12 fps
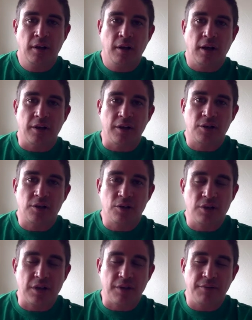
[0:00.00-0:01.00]
on these
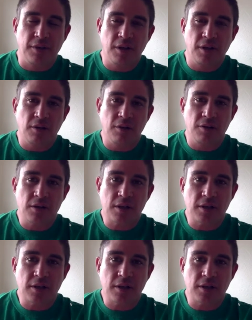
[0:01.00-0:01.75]
Tuesday videos.